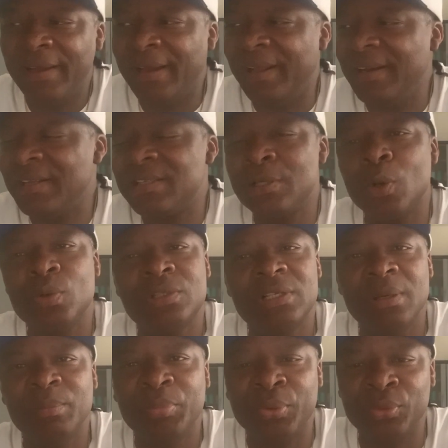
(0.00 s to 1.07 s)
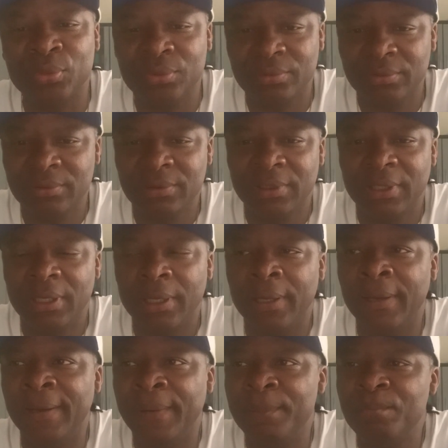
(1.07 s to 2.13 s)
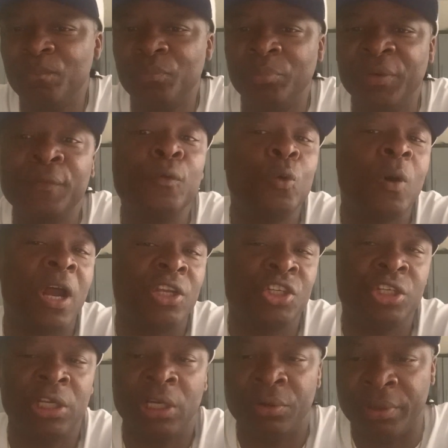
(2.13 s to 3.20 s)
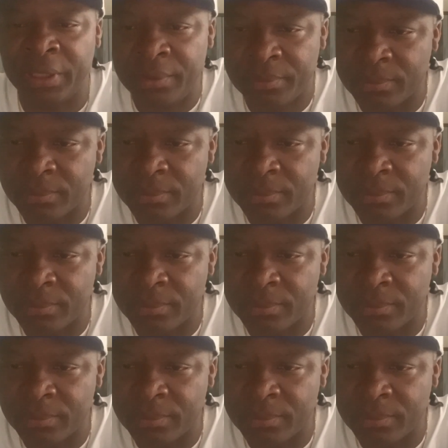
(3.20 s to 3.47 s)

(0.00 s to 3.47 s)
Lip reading: And it's so simple. Before I share it,